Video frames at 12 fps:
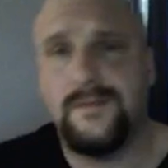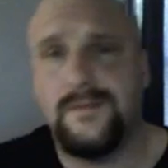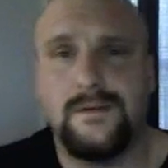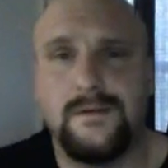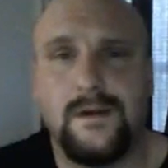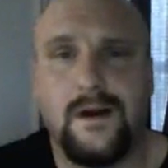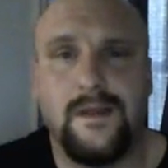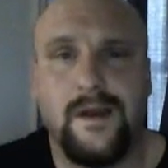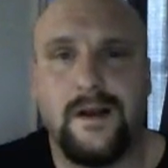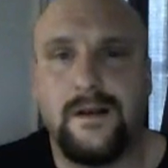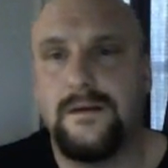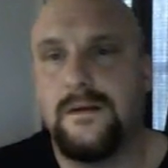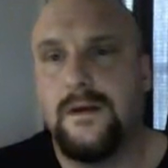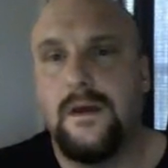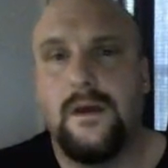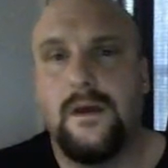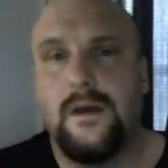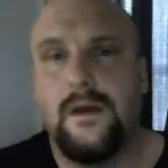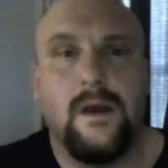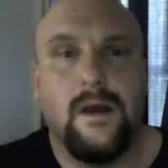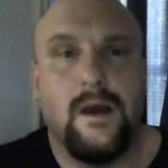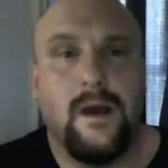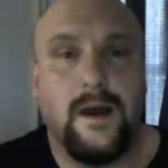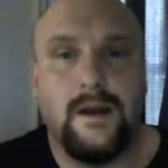people on there.
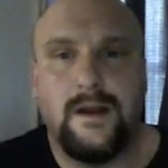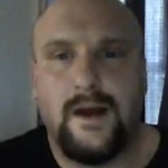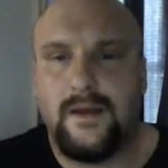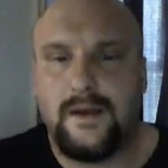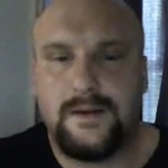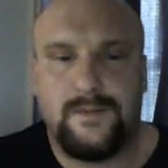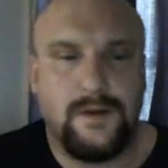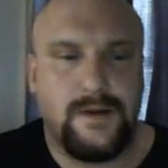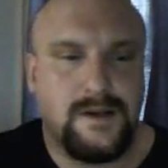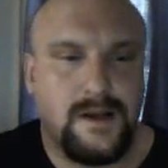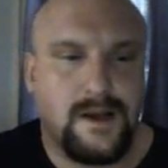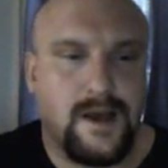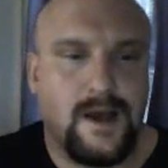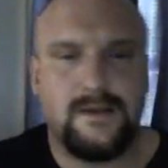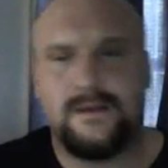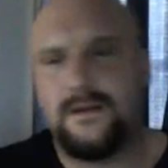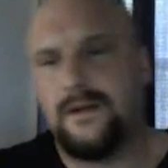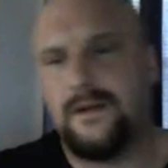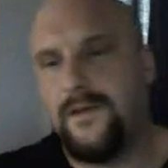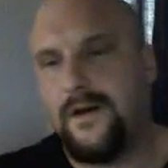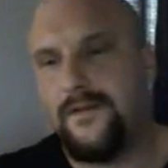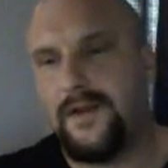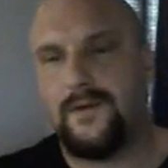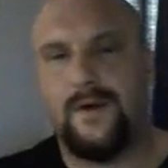And that's pretty much it, guys. If you
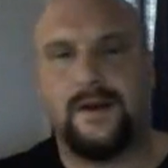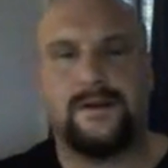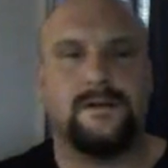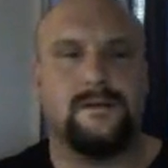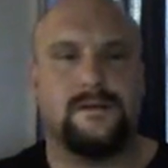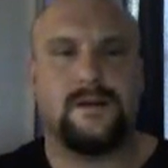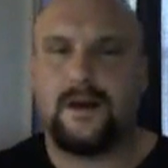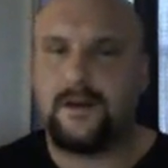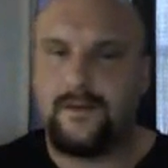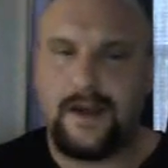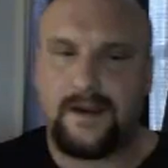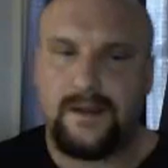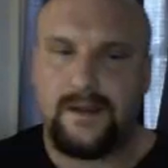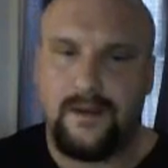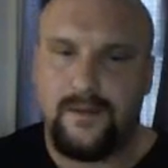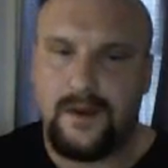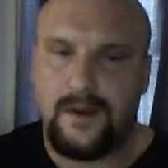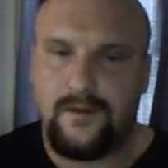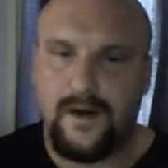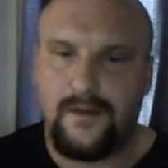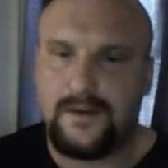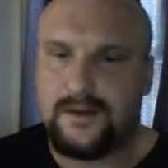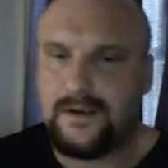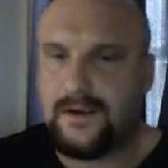have any questions, go back to the email you
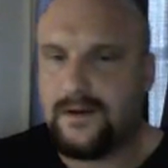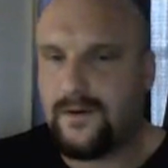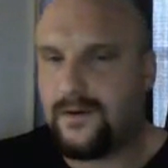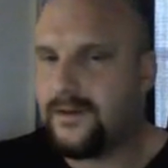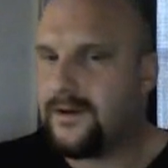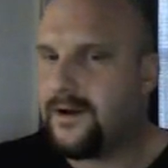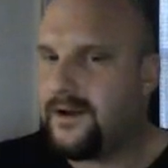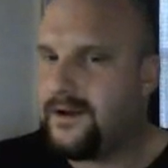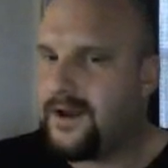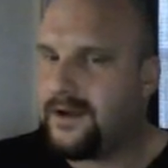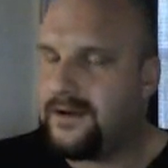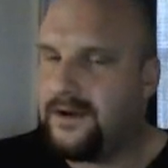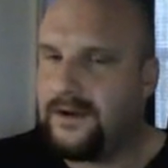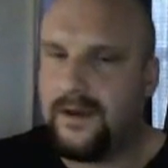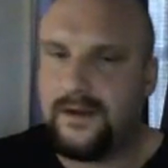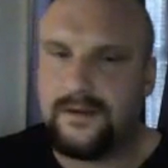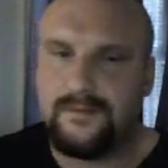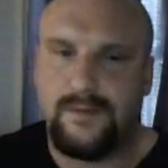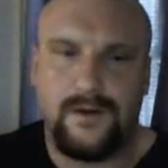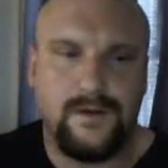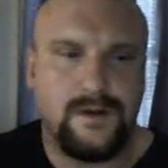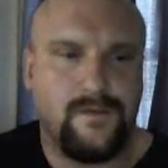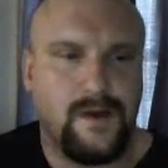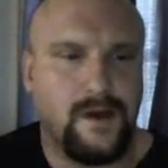found this in or the contact details below
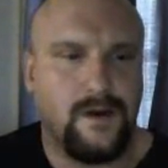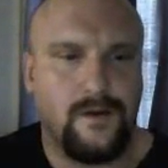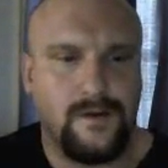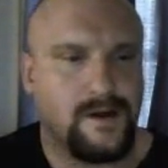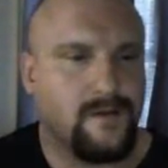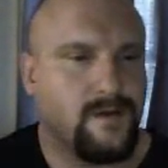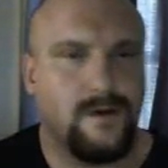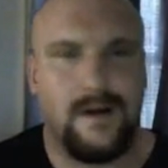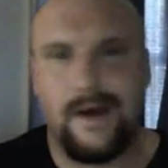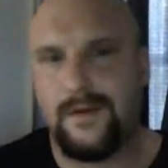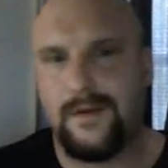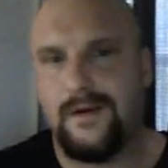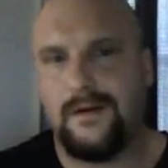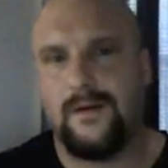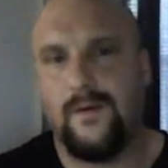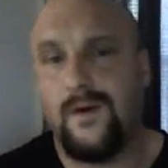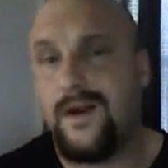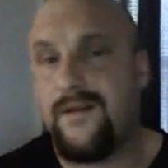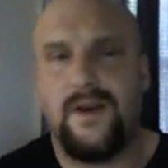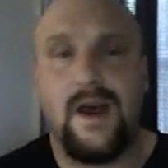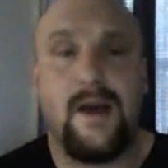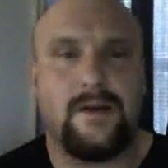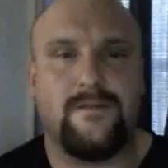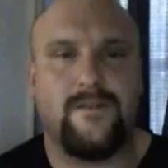this video, wherever you happen
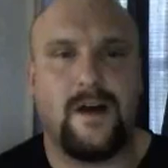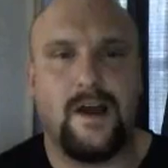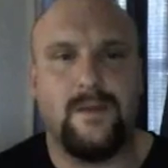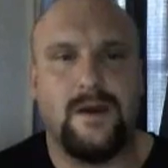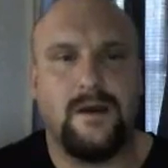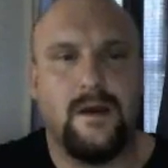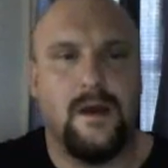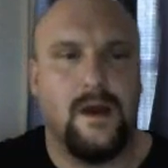to find me.